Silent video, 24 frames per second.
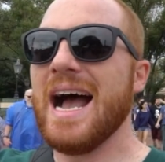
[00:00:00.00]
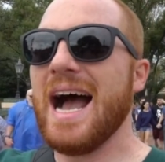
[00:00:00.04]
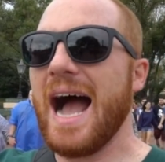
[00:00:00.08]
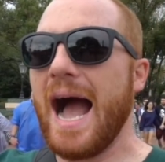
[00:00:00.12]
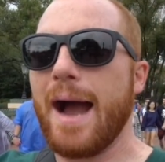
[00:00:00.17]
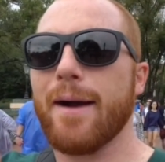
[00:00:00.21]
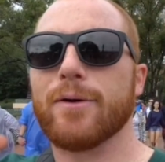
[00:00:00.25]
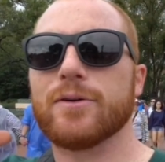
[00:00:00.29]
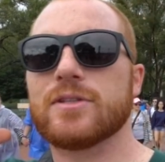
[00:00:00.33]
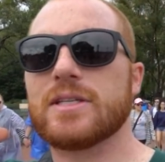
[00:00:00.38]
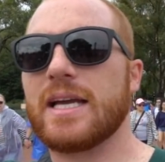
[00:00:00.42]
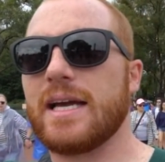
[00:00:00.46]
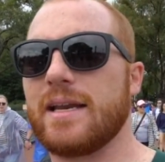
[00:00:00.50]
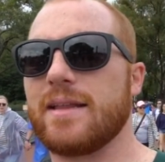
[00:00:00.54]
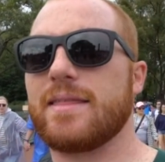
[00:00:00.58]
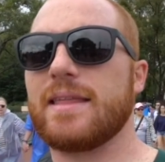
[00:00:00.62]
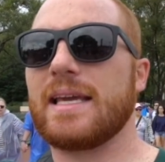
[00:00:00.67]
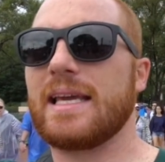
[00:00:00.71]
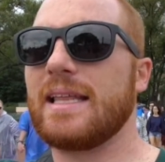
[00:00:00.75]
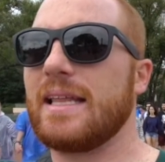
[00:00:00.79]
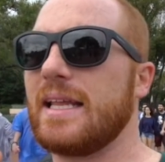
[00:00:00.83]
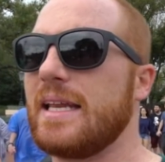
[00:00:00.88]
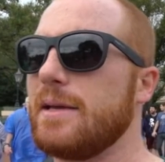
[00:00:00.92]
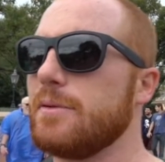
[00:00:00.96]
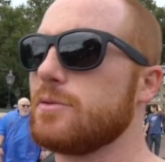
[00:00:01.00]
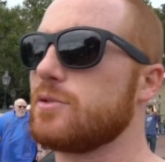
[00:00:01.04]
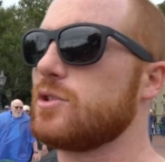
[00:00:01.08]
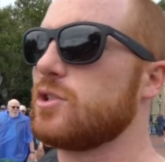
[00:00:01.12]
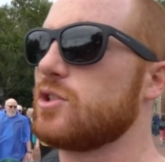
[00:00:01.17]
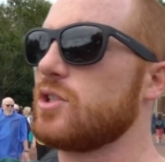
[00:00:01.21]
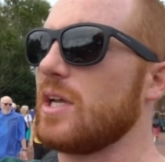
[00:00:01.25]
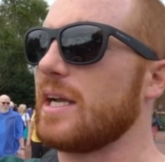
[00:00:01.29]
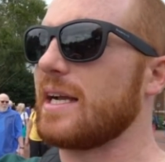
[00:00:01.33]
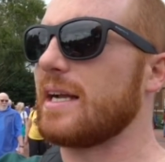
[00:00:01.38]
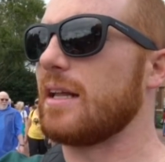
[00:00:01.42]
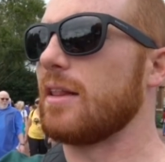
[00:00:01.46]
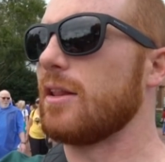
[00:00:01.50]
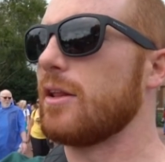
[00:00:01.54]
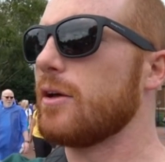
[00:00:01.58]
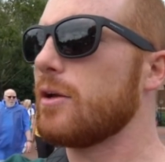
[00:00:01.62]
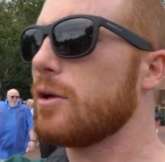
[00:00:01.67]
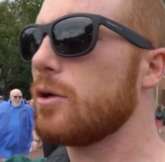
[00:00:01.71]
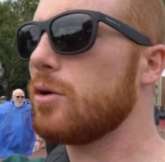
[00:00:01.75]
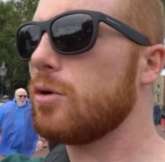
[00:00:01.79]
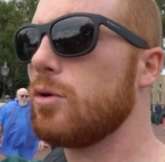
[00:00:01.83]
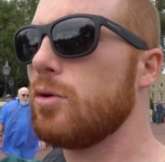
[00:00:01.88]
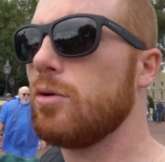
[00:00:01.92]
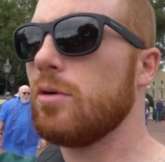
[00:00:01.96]
I was kind of thinking that he was just like a
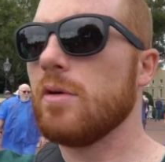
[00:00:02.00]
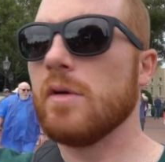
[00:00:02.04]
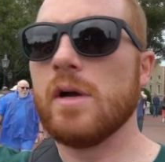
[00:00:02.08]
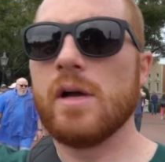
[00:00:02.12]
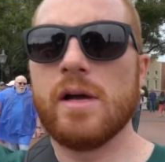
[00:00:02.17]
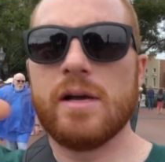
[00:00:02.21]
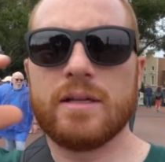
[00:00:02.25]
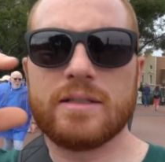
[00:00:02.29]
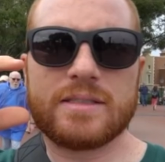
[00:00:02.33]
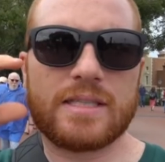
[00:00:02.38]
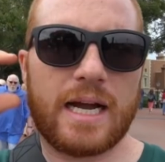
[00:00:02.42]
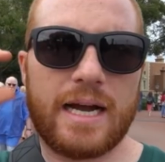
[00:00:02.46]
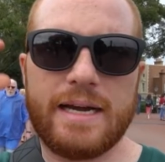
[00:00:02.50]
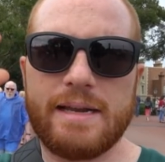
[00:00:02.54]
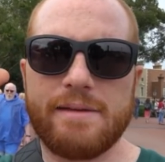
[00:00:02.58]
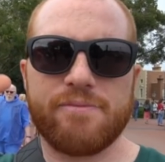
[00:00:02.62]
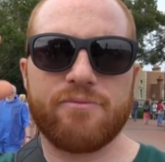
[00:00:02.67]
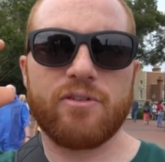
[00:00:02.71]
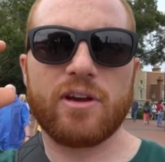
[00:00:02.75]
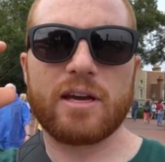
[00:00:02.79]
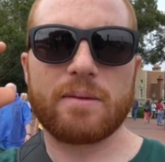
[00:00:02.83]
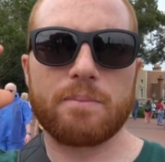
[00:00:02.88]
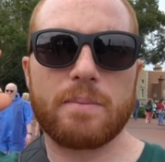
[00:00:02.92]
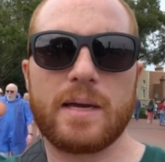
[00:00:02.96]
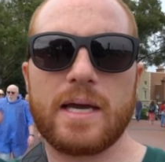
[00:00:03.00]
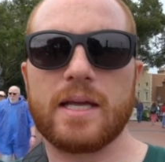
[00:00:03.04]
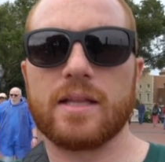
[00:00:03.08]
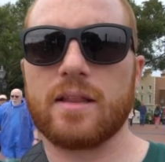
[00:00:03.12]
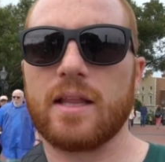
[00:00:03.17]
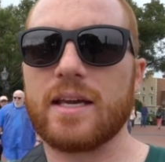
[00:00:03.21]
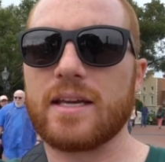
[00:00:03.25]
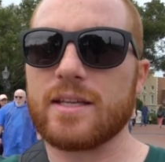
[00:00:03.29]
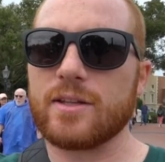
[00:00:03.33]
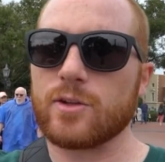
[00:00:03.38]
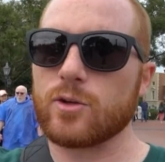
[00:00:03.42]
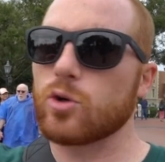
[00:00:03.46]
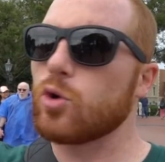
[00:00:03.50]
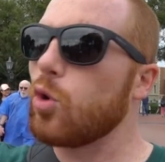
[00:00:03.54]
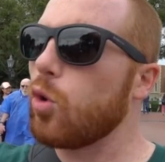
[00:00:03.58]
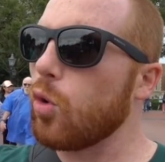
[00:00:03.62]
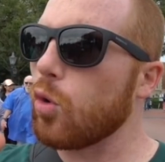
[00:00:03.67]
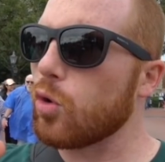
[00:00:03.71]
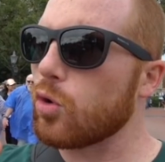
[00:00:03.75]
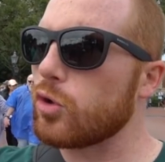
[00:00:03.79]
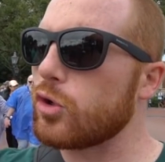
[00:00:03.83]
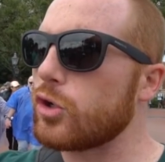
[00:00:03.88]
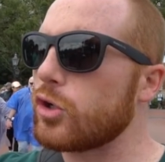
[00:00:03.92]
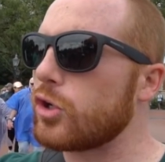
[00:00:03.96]
little tiny Figment, like in the
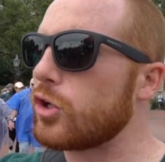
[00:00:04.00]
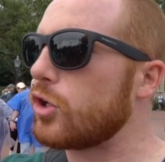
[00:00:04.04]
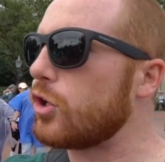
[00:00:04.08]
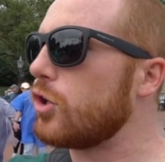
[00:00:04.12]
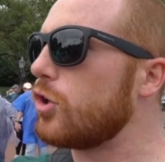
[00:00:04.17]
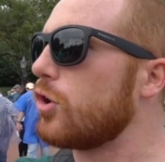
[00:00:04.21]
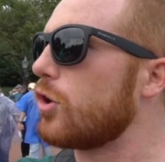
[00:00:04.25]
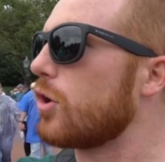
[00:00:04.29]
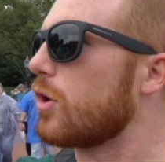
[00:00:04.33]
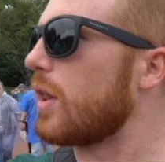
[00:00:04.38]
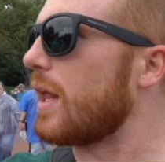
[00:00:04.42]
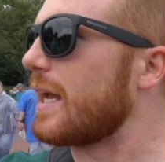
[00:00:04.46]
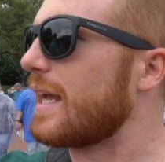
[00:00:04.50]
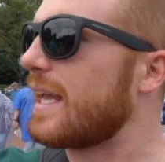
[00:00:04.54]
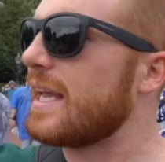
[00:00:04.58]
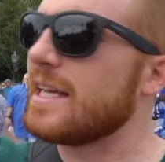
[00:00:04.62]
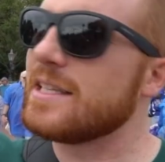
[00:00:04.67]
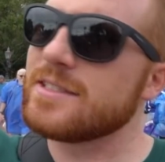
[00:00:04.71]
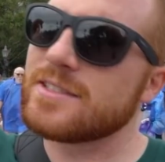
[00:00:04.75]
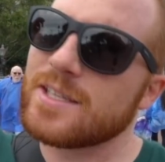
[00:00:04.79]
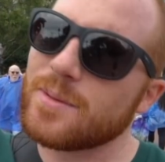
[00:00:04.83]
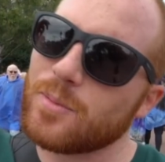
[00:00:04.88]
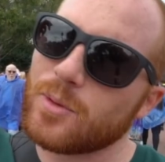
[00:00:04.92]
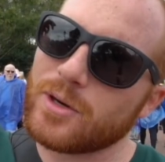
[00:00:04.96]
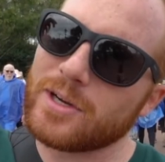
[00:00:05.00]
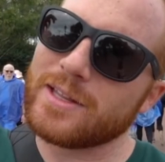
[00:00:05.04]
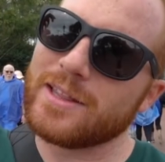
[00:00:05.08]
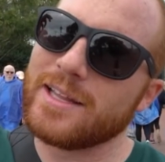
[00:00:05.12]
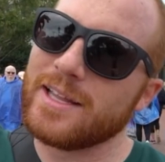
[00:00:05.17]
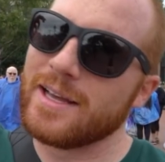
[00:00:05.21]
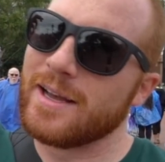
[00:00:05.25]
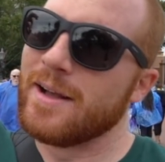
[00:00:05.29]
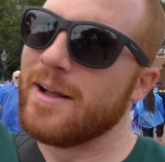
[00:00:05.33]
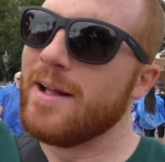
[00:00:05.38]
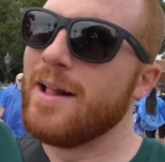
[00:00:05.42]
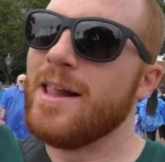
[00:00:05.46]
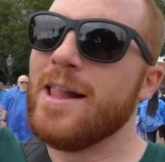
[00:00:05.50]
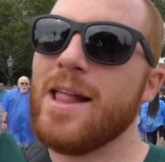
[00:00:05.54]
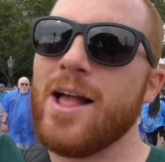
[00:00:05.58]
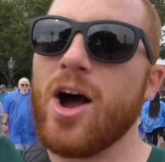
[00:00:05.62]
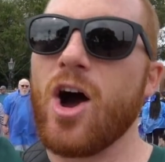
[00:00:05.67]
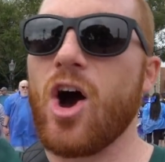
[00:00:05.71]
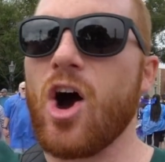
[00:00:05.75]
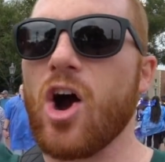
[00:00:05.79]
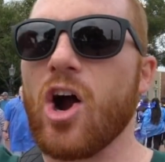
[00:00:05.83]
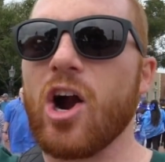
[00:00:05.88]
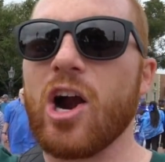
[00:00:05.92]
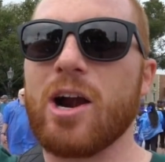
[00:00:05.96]
corner or like hidden somewhere in the
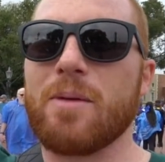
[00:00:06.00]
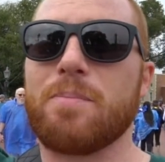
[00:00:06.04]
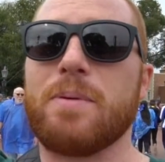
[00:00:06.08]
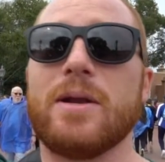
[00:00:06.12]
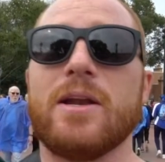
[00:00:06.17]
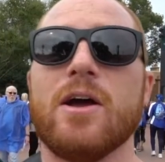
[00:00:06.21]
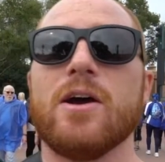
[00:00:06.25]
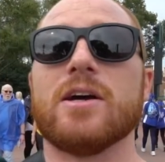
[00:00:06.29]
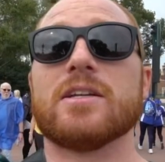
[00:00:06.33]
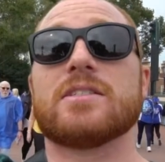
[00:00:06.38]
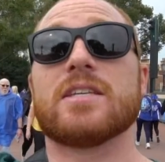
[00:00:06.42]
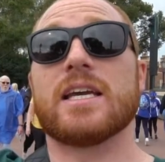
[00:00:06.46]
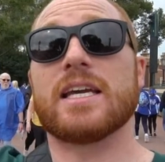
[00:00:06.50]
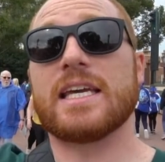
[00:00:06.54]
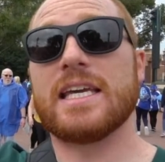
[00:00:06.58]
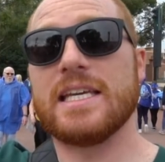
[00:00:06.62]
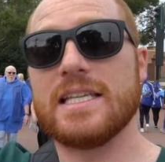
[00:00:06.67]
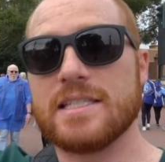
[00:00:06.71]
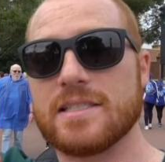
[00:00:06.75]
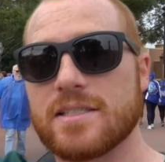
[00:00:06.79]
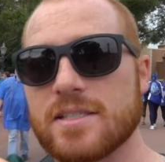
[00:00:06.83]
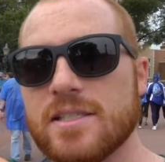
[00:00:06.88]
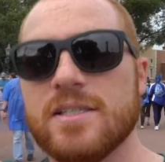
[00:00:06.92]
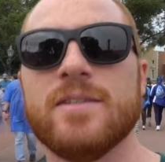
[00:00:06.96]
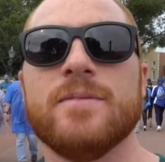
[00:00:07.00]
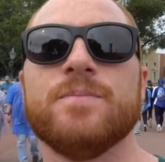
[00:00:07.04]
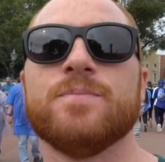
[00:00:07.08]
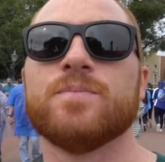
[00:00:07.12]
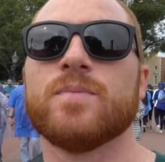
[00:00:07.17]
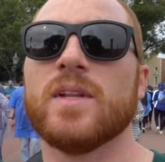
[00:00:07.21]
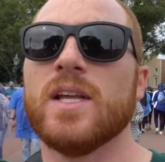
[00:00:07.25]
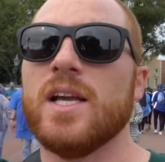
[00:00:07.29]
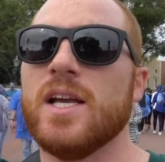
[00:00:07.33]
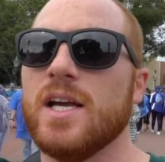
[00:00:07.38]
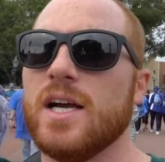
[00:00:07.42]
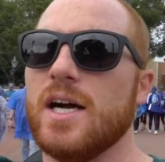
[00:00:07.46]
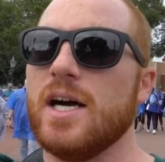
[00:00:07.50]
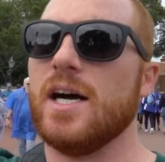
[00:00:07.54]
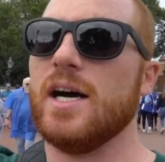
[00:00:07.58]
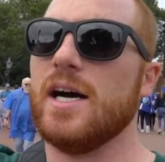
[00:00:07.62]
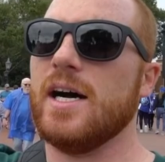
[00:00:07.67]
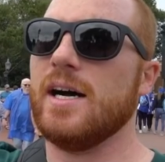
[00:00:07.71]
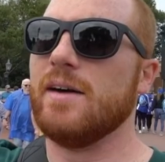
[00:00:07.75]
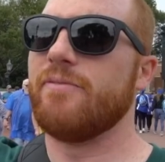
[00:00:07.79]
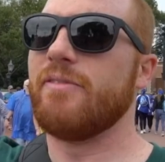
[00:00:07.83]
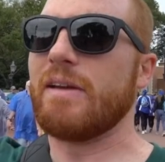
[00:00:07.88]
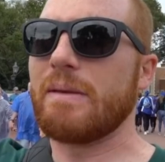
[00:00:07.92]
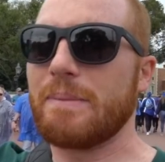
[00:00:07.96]
art, but no, it's like
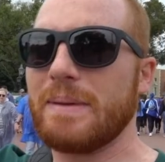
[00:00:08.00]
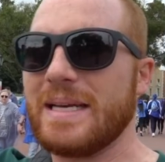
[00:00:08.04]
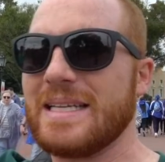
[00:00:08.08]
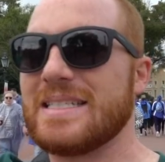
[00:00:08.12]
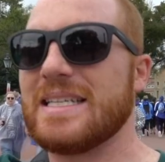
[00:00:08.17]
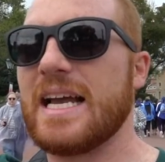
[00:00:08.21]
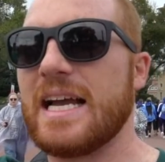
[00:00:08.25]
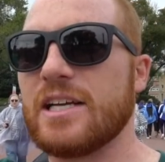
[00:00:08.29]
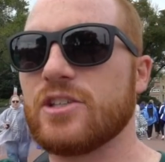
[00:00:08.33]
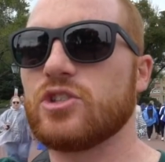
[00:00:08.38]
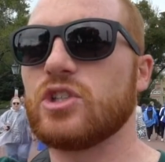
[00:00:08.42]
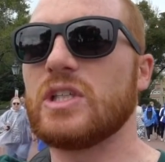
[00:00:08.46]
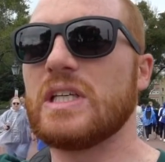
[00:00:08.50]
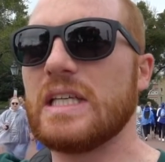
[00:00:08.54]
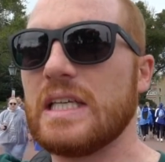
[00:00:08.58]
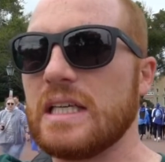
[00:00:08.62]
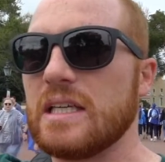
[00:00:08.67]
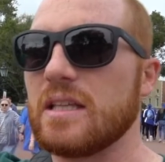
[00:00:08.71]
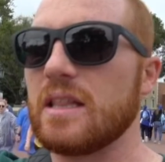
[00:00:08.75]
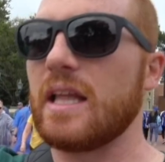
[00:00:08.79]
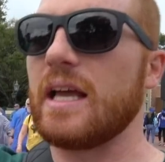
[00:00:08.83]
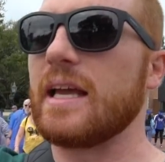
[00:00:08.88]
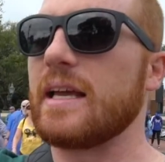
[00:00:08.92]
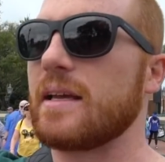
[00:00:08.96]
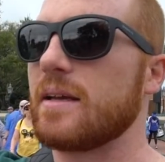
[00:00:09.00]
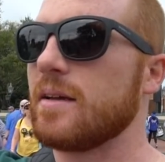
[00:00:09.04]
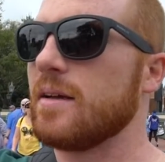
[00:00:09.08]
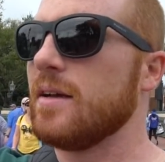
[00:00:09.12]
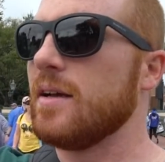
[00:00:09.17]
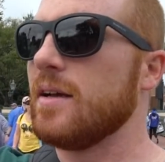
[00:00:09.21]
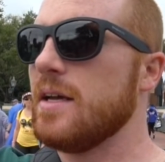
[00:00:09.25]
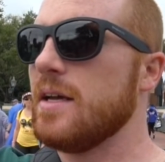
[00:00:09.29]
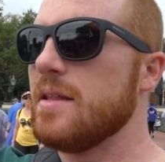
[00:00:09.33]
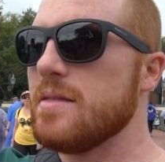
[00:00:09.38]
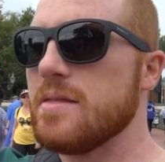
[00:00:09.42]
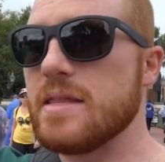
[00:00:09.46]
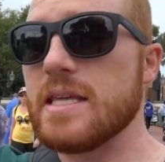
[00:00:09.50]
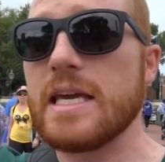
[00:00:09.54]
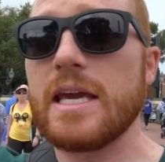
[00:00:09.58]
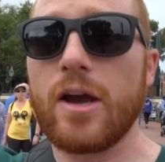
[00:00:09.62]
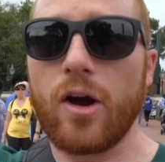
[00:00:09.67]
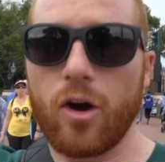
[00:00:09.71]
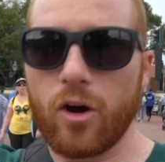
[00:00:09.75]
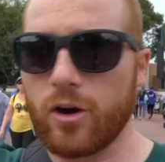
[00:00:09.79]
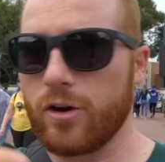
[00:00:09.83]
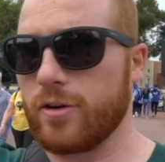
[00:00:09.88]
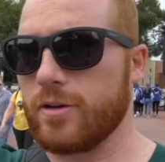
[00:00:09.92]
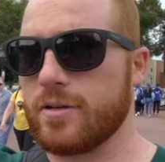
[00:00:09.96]
Figment is actually like the
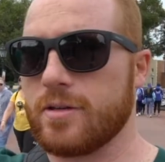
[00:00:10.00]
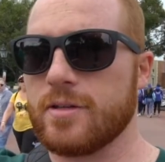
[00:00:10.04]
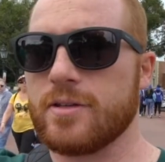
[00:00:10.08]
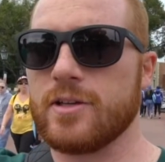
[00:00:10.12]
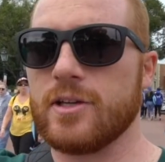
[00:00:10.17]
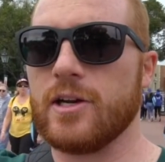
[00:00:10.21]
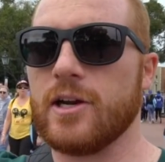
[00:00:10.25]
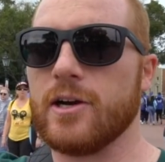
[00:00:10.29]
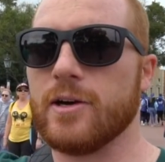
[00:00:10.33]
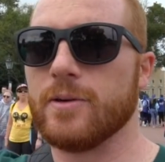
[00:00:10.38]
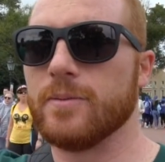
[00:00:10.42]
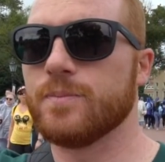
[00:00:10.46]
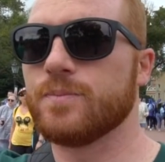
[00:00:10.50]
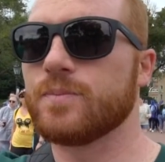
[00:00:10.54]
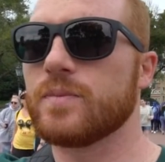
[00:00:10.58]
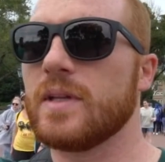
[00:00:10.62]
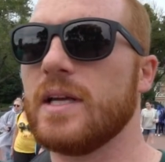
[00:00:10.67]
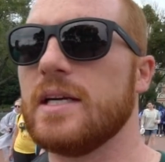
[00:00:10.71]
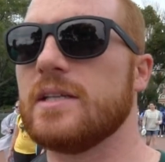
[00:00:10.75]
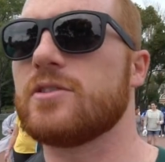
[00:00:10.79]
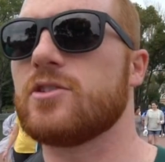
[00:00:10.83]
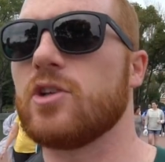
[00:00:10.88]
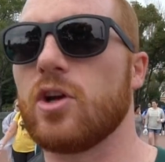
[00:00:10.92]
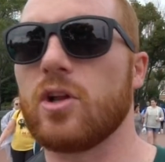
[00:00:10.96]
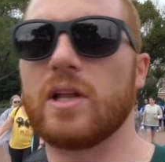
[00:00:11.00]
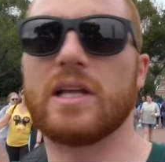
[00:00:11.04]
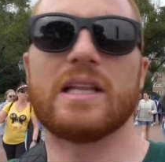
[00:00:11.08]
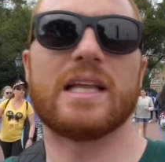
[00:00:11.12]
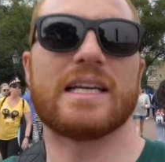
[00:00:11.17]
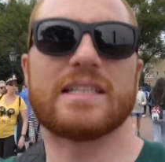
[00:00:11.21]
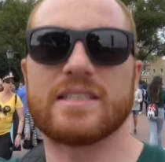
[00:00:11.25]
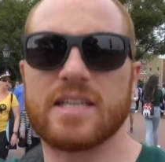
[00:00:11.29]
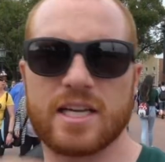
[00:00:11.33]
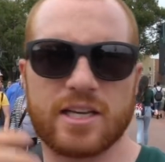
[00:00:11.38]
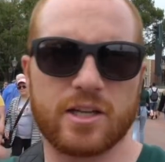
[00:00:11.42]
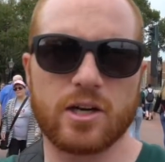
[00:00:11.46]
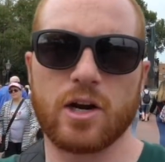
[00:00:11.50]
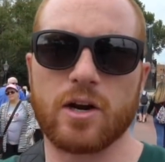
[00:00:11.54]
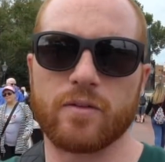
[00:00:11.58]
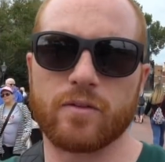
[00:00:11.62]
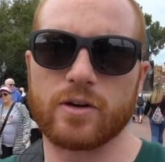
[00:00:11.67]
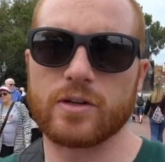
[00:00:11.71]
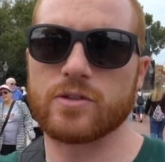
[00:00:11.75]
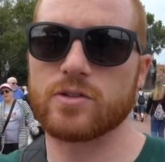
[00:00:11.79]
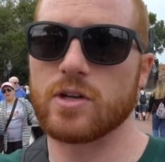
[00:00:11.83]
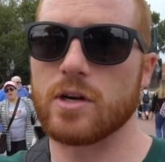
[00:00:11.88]
art, you know, has totally like taken over it.